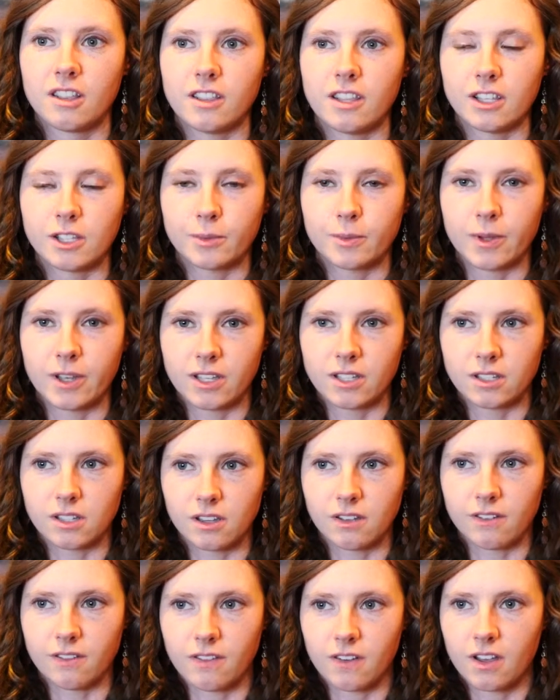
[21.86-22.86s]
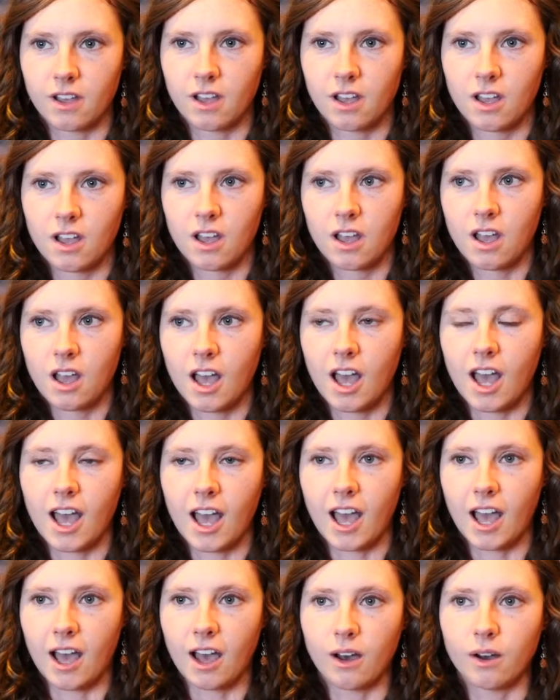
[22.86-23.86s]
this place of
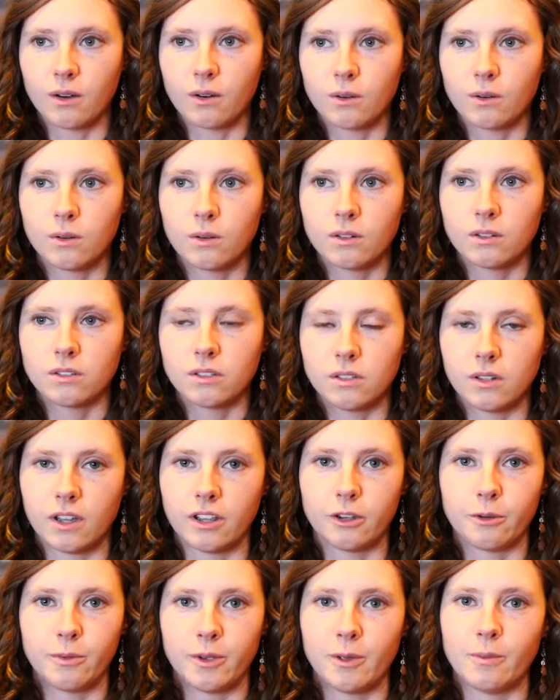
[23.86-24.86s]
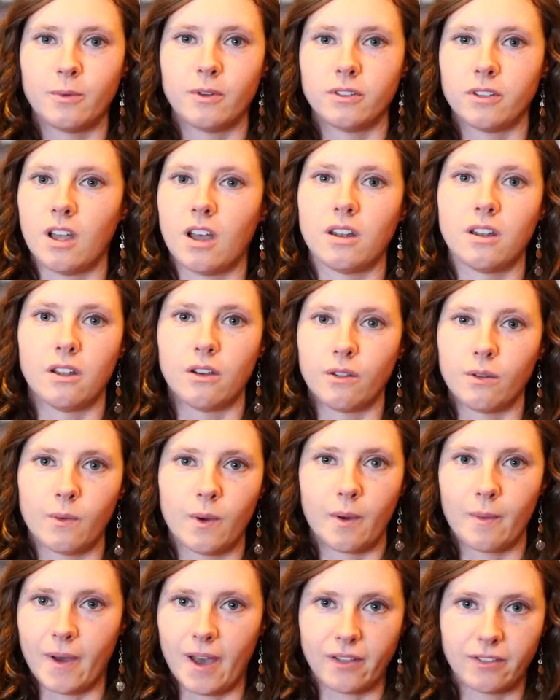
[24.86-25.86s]
how do other people not know
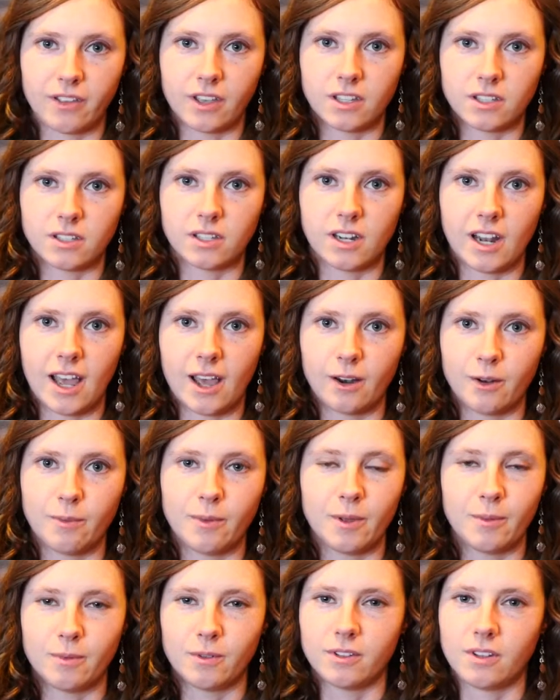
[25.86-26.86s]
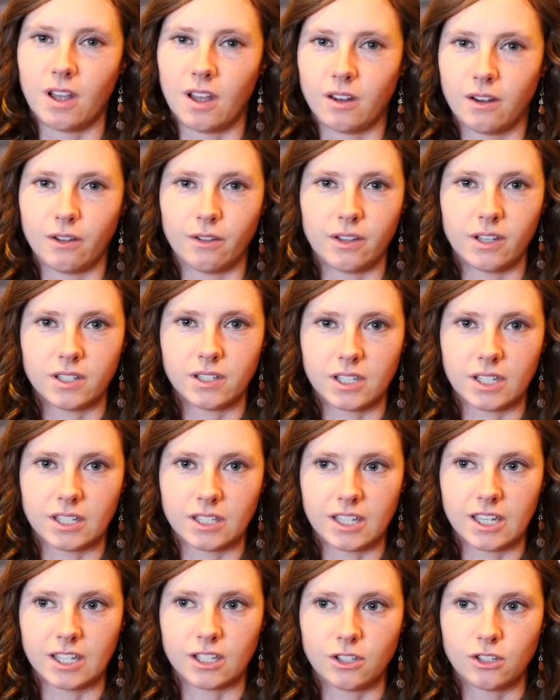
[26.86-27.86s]
about this and how do people not know this
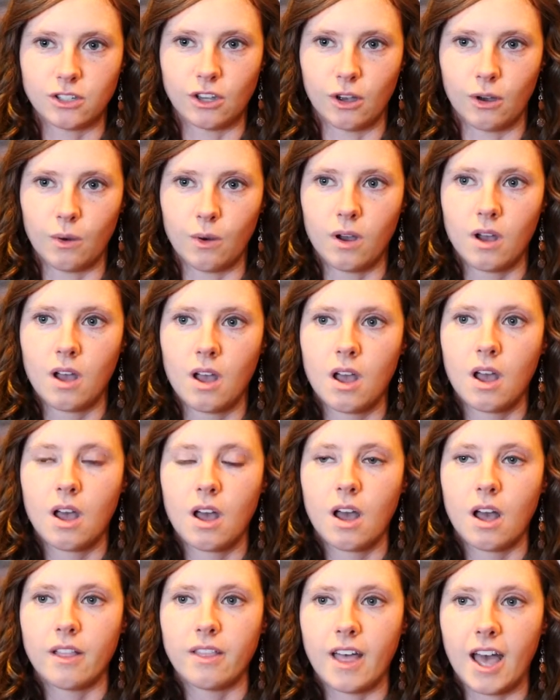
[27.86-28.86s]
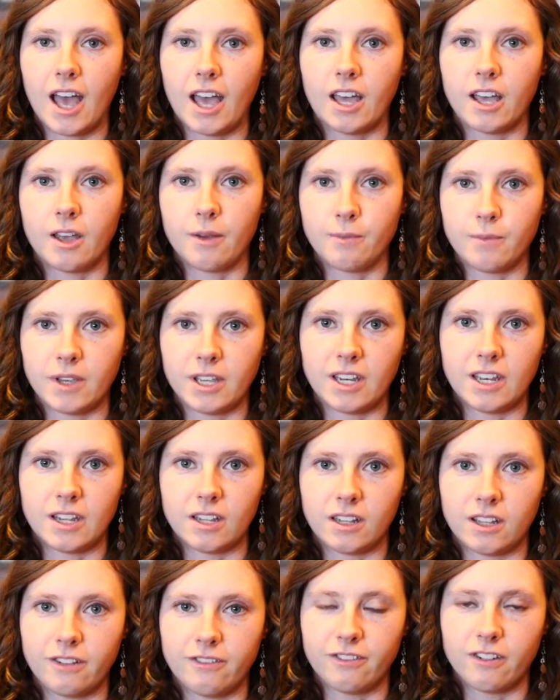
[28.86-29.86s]
exists. So that
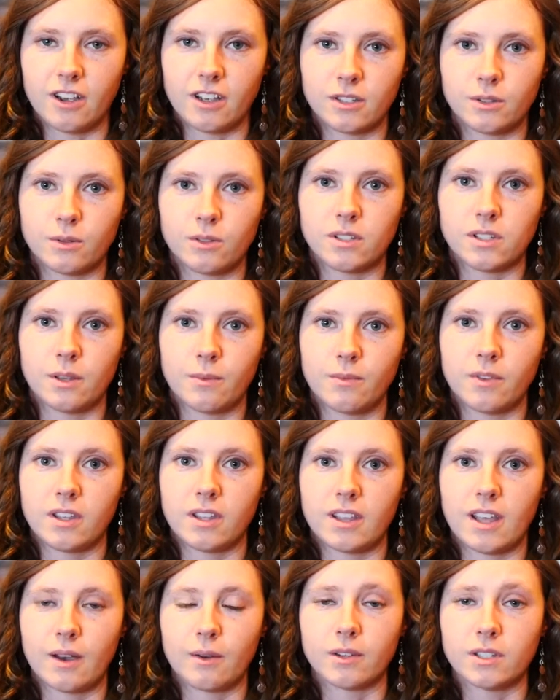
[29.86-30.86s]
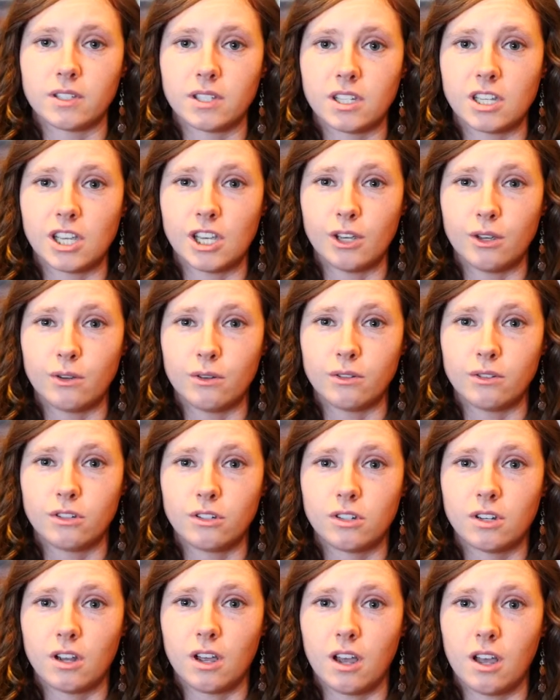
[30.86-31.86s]
immediately for us was something that was
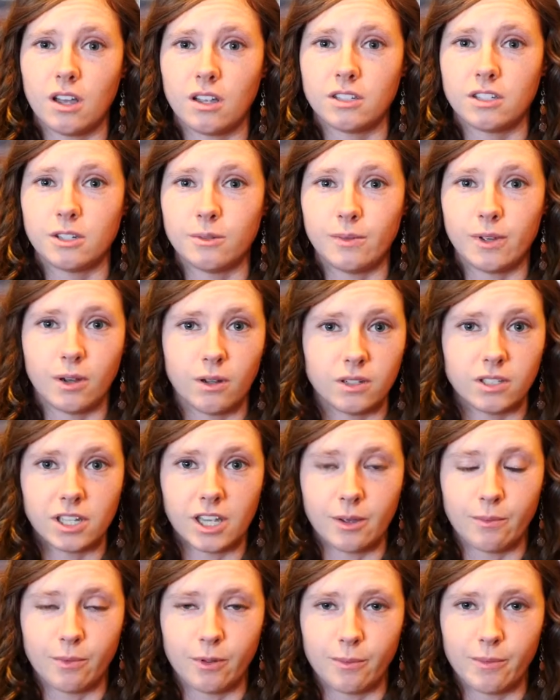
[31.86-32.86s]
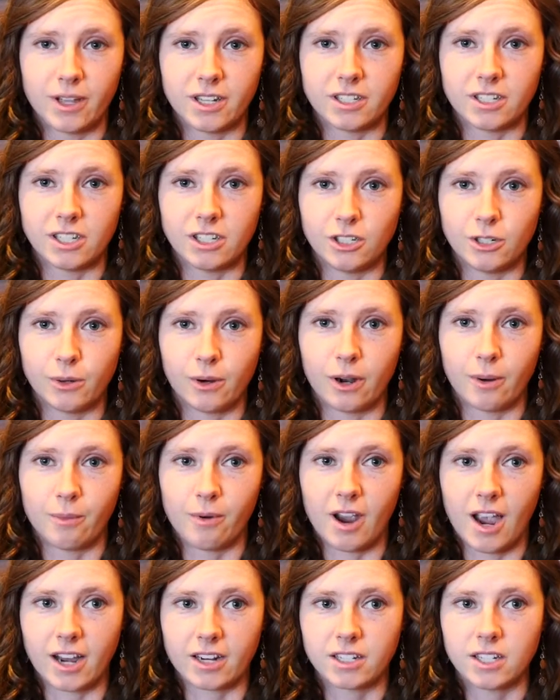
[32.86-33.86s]
huge to be able to implement into our
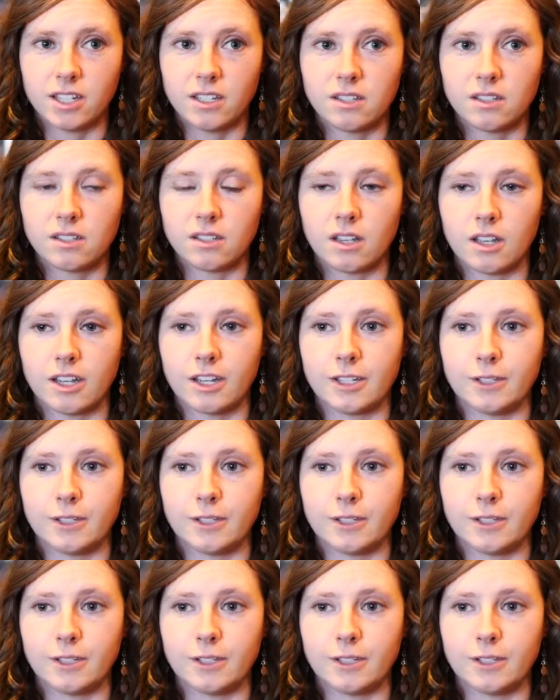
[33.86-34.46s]
practice.